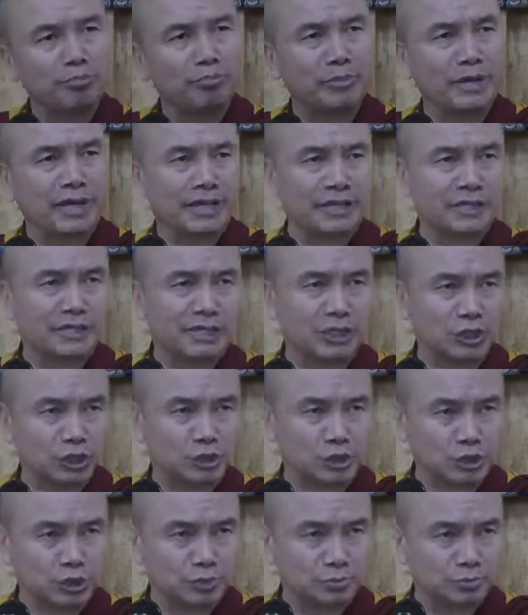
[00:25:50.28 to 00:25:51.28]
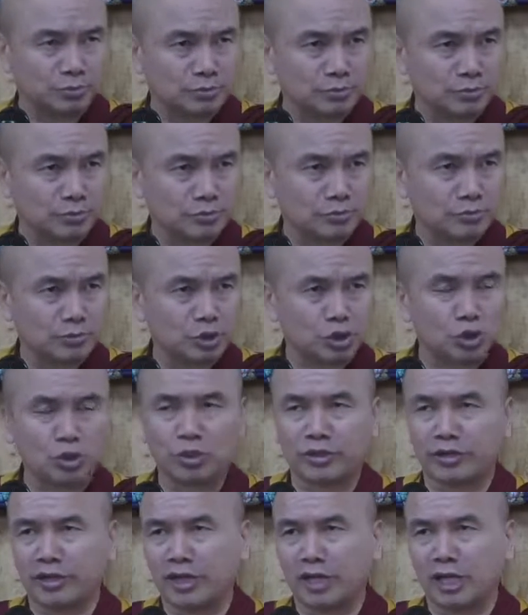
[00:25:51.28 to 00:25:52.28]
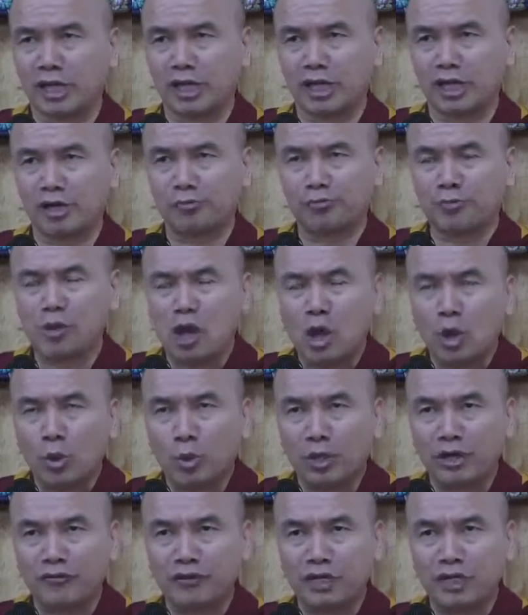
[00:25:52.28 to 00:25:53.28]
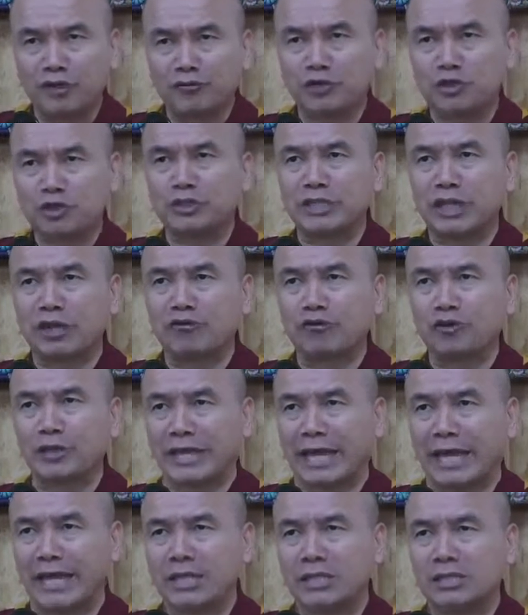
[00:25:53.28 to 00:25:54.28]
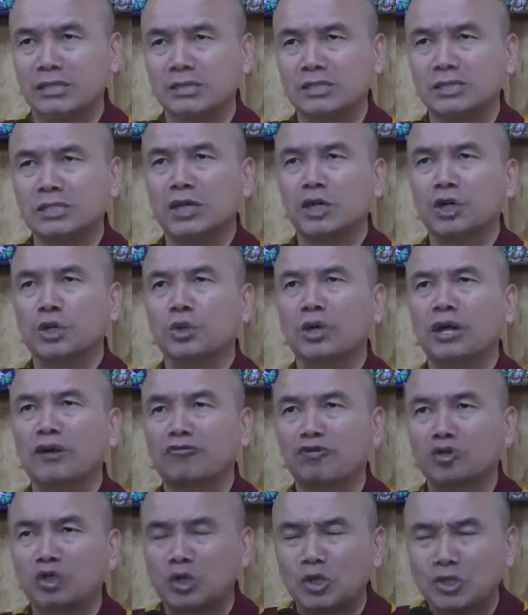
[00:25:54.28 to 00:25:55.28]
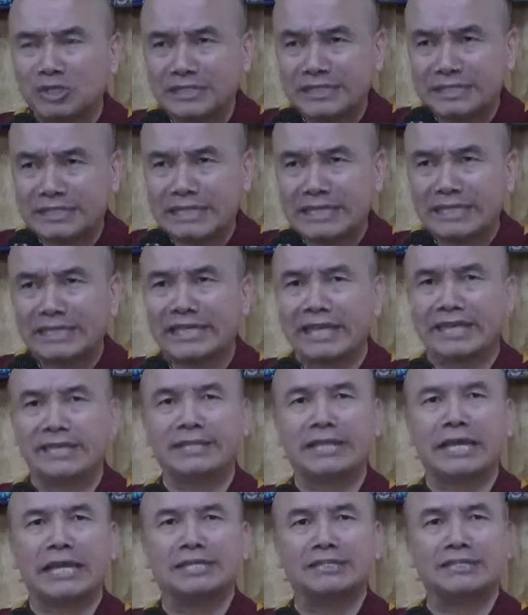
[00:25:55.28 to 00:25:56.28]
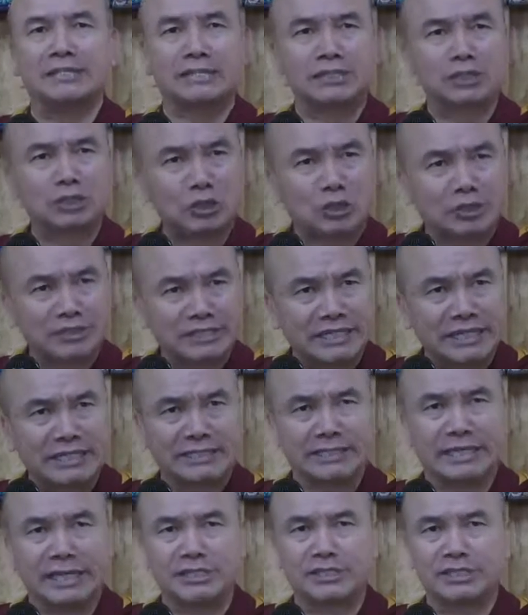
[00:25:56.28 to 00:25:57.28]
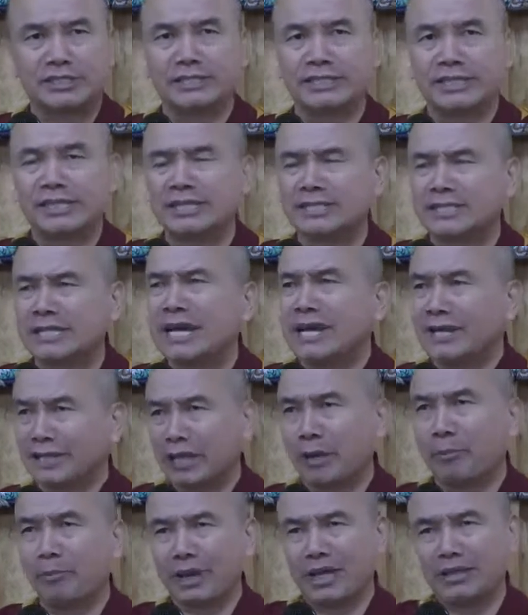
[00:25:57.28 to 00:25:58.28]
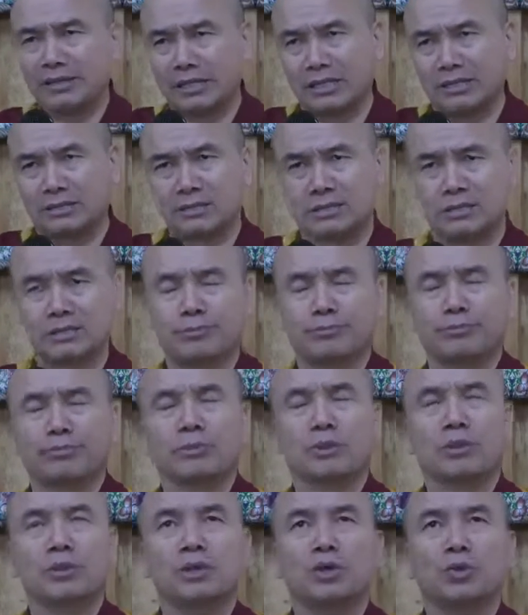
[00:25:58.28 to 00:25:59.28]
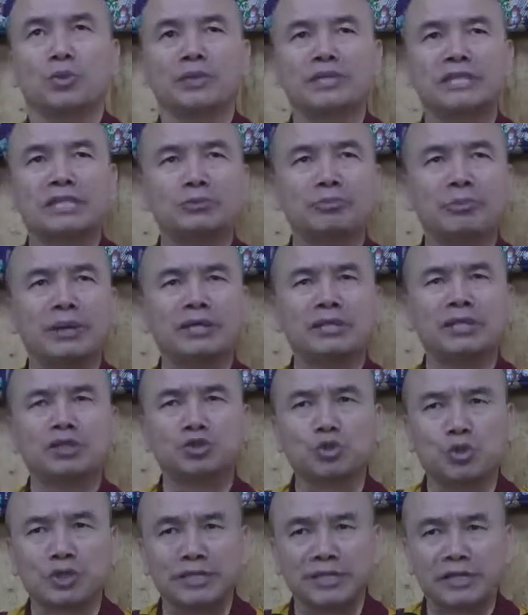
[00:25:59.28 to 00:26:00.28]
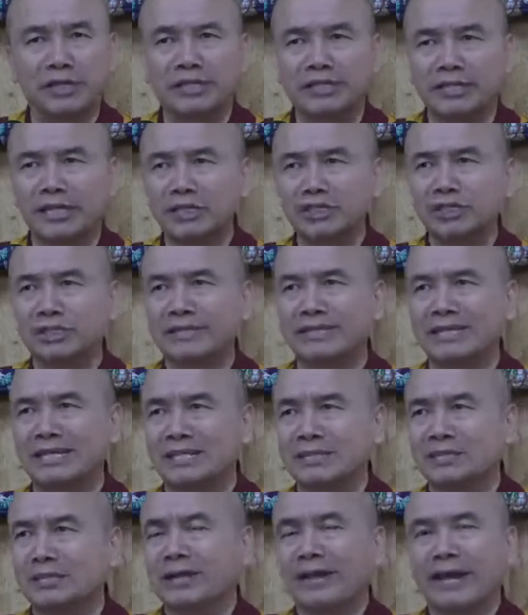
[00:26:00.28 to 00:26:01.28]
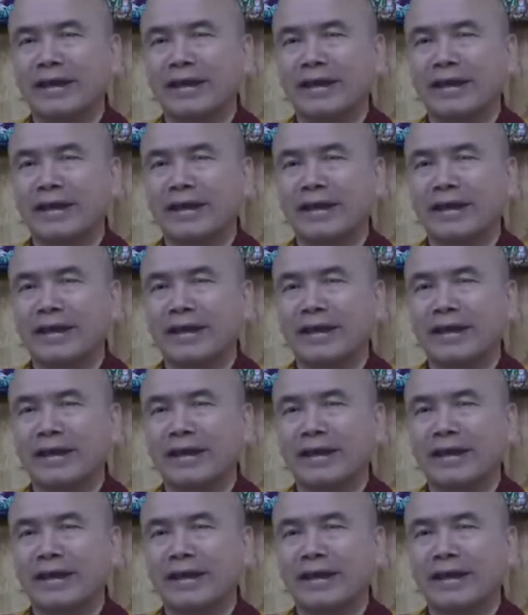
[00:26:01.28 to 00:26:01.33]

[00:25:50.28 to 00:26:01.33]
meditation. So there, whatever conviction that you gained, you have to constantly engage in this, There are methods. With these methods, you can engage in this,